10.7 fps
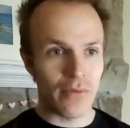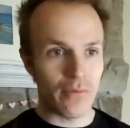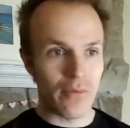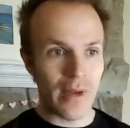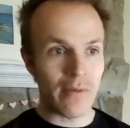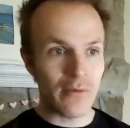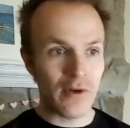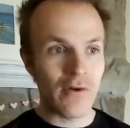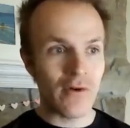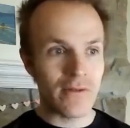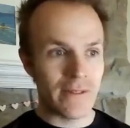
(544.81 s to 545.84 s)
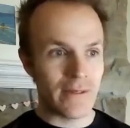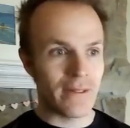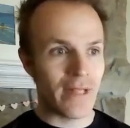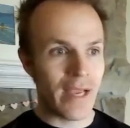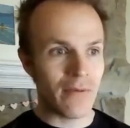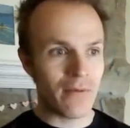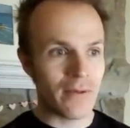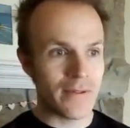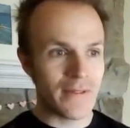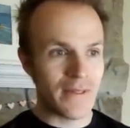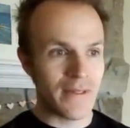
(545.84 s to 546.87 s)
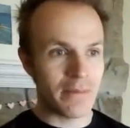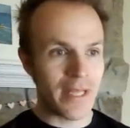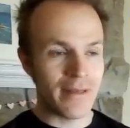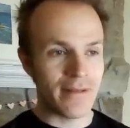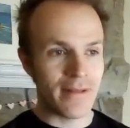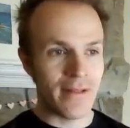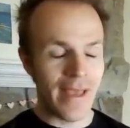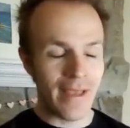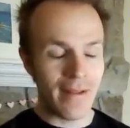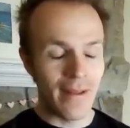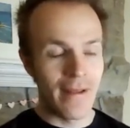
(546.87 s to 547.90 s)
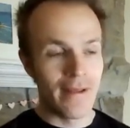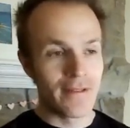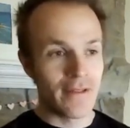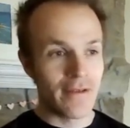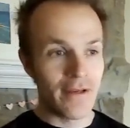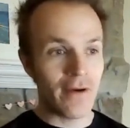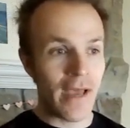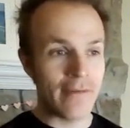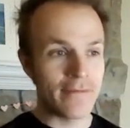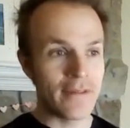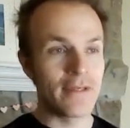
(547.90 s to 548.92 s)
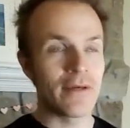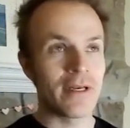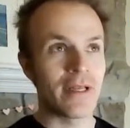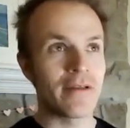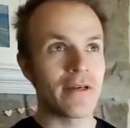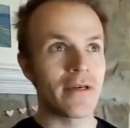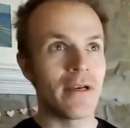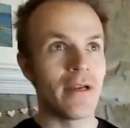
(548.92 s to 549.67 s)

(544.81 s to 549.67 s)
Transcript: realm roles and client roles that apply to the client. So you don't have to do another